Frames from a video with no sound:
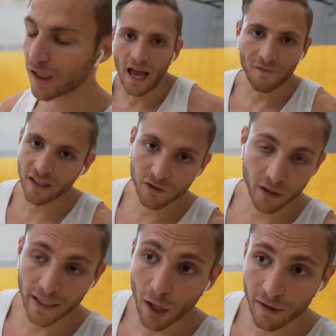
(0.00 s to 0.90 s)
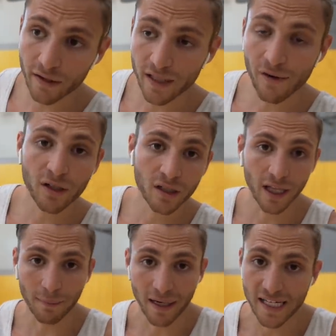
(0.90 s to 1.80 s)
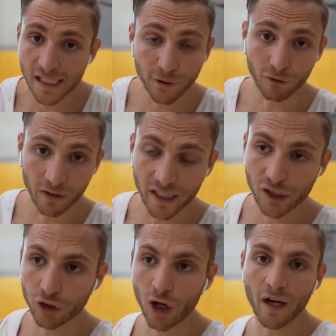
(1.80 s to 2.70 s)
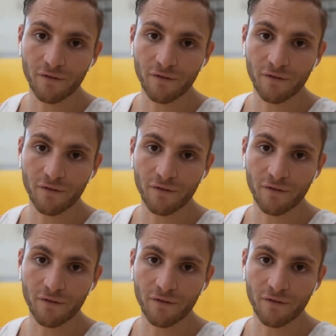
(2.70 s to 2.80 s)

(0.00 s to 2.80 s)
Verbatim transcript: Everything's feeling healthy as ever. Like my knees feel really strong.